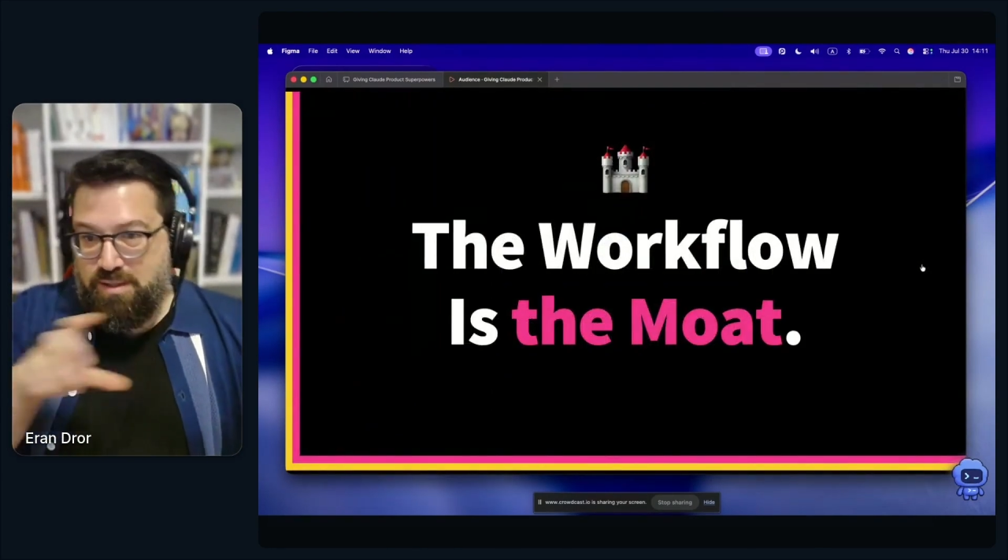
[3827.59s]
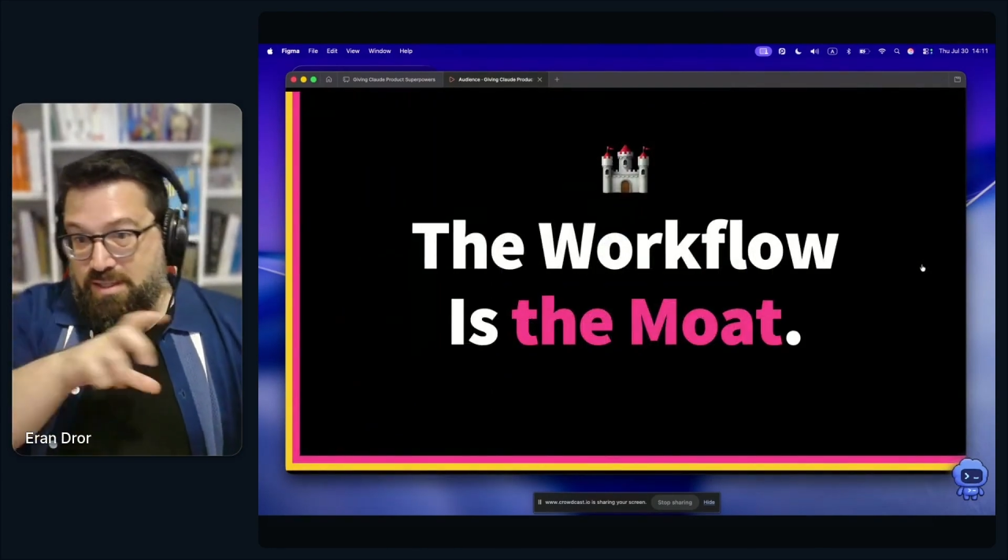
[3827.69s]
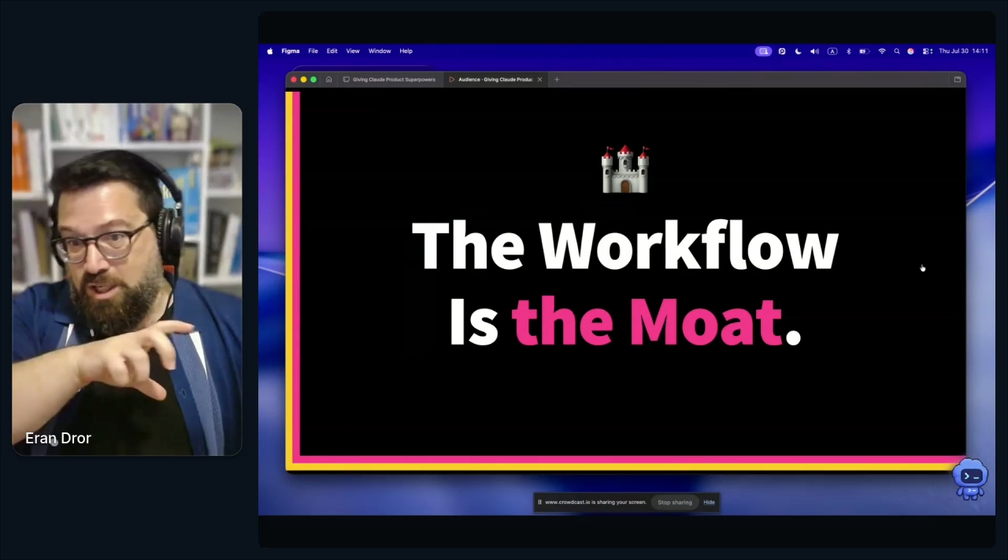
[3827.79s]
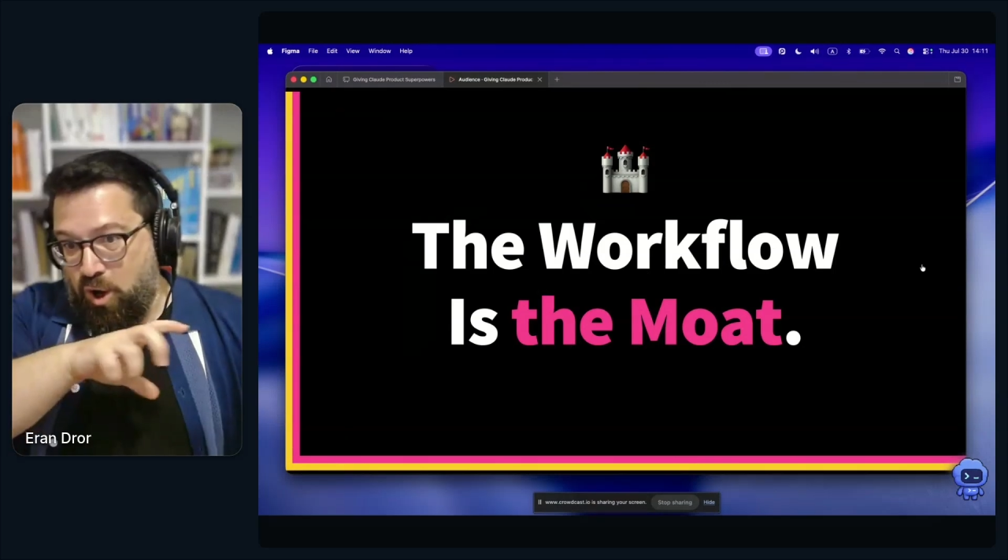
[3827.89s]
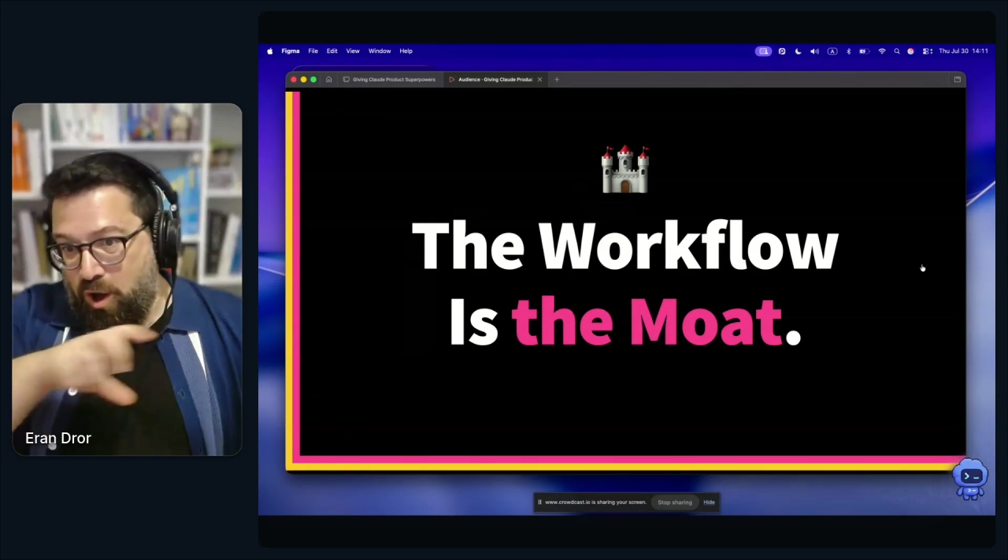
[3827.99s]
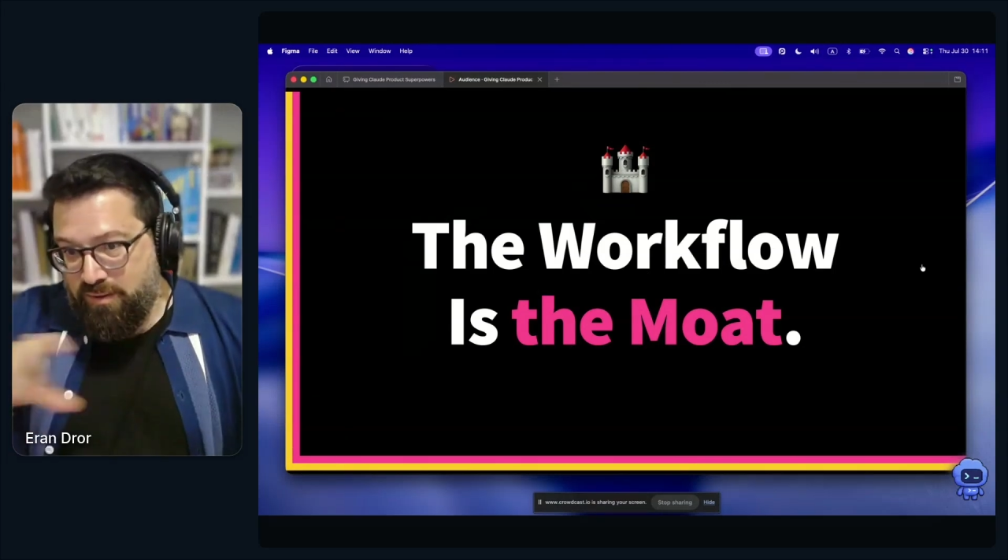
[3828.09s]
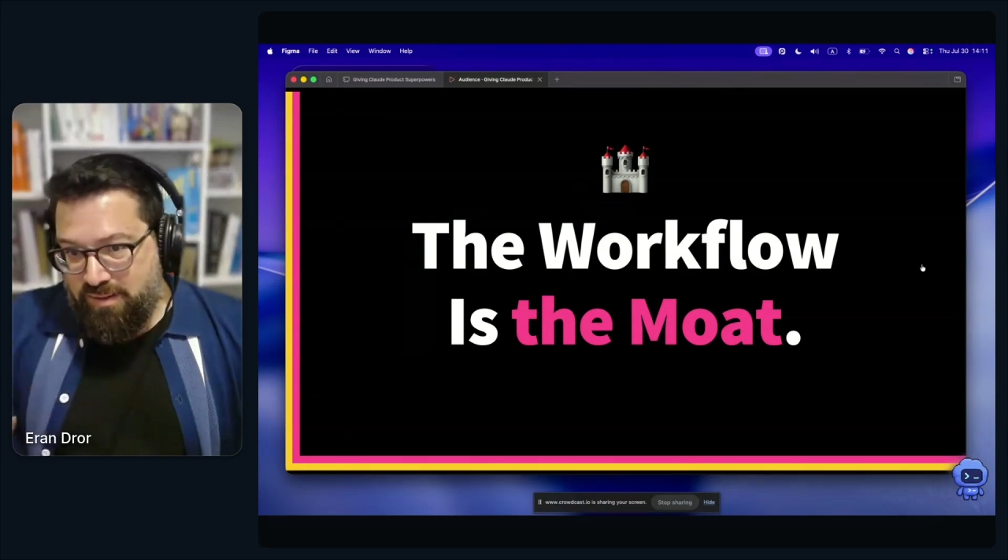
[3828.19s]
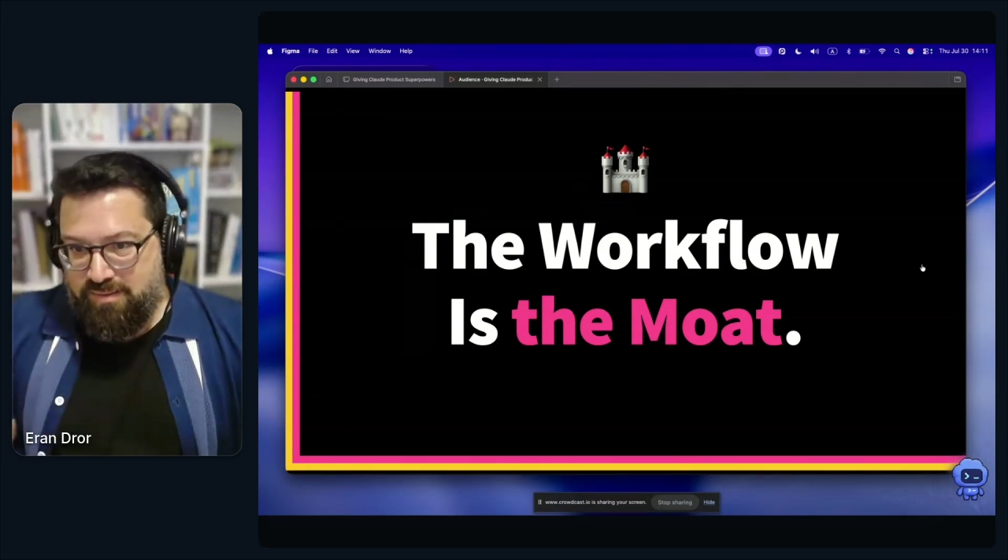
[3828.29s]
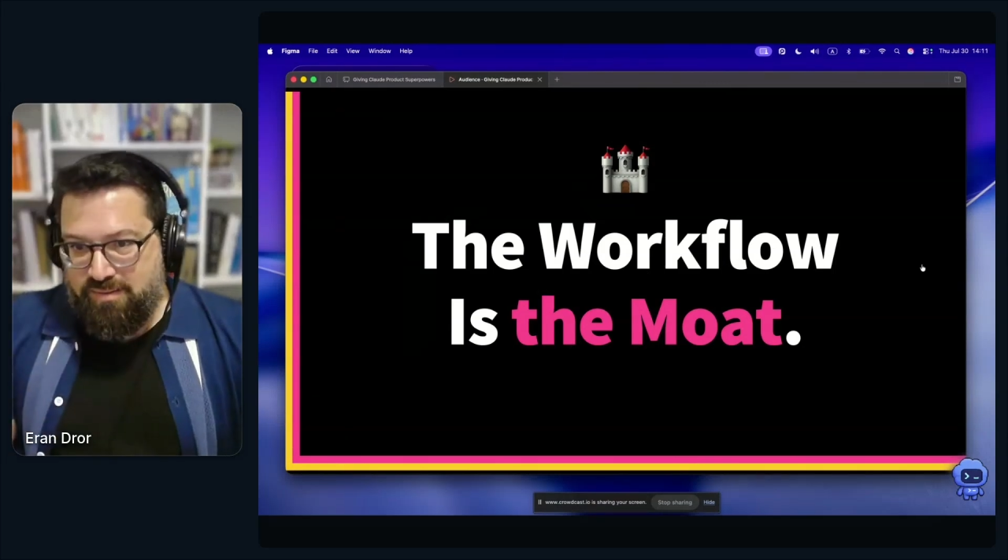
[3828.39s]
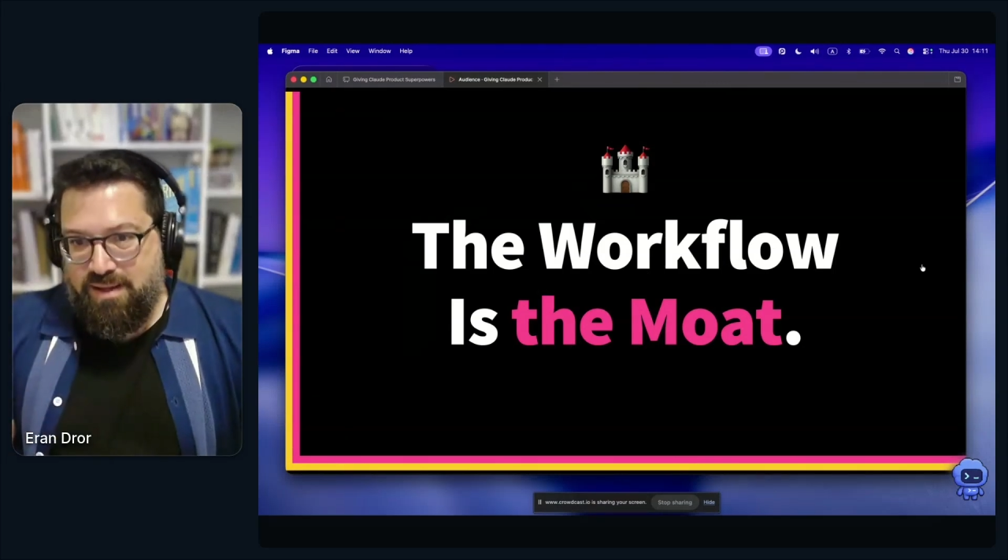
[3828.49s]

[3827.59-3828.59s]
and the context